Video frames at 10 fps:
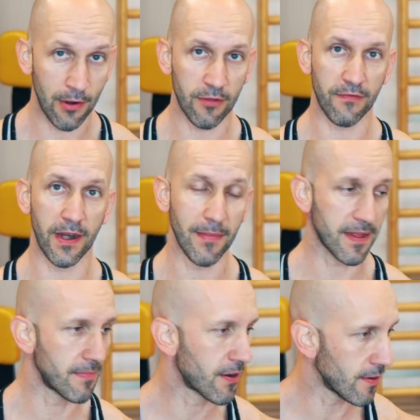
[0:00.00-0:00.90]
will not film
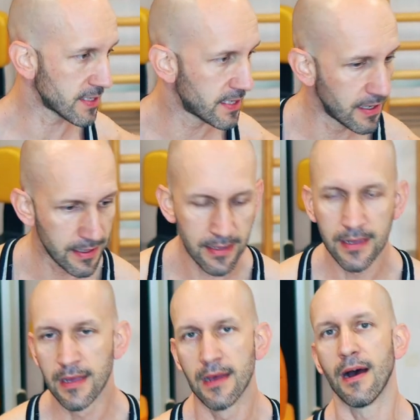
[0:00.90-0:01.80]
it because
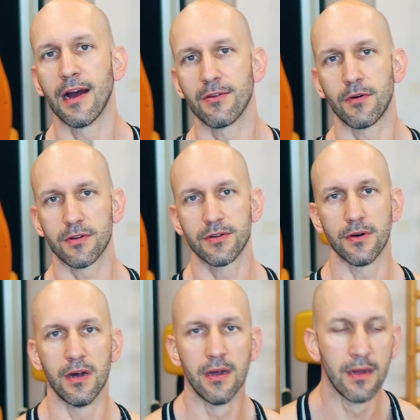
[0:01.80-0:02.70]
I don't want
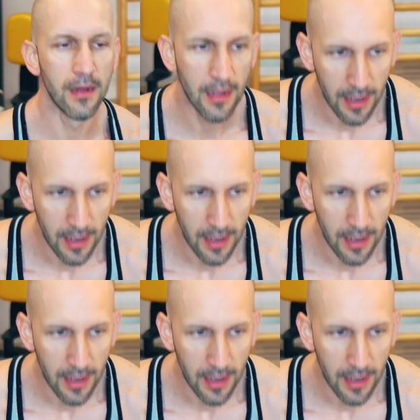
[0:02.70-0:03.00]
to,